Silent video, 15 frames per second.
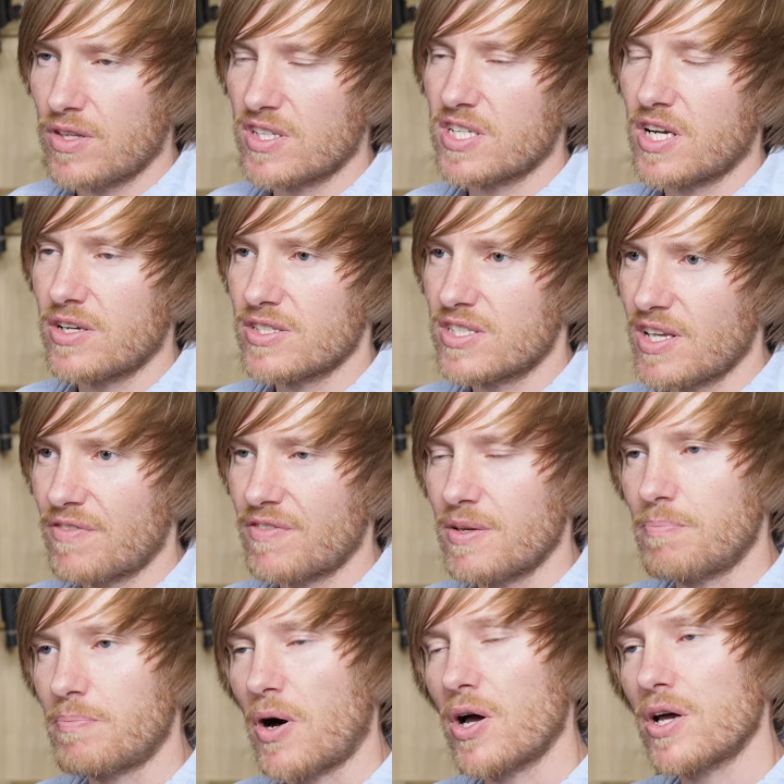The guitar is
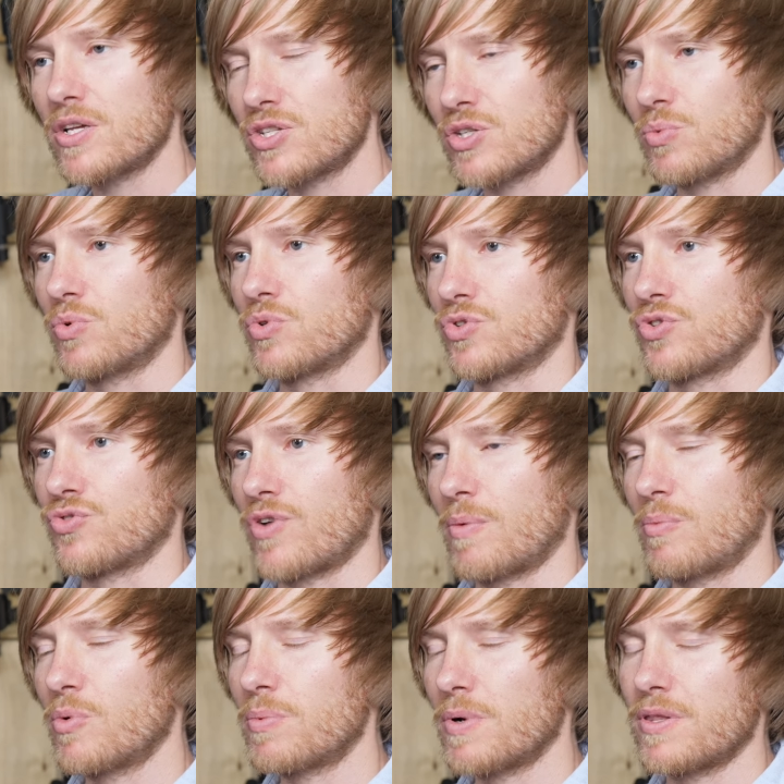definitely biased towards the
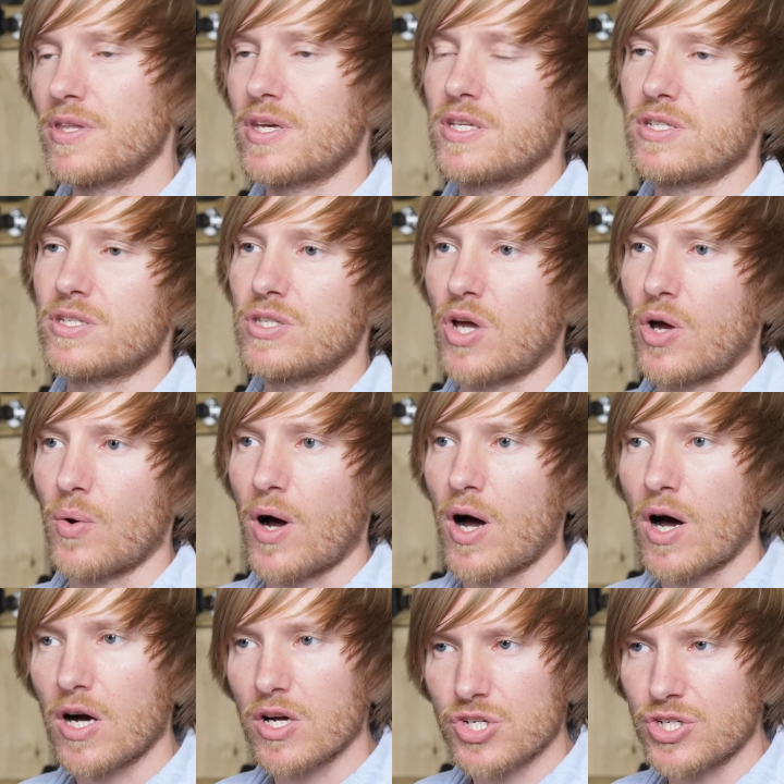treble, but there's no
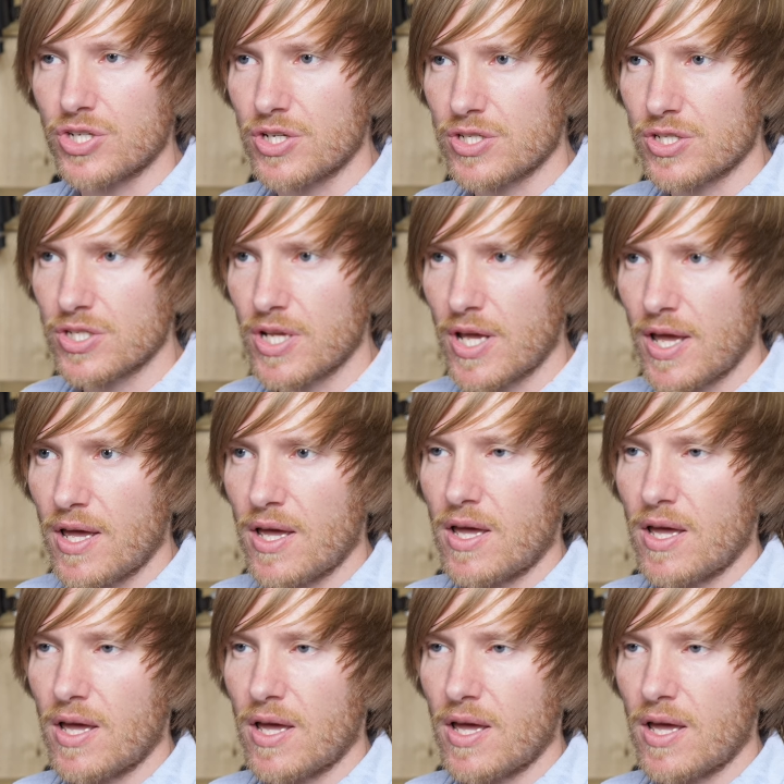harshness,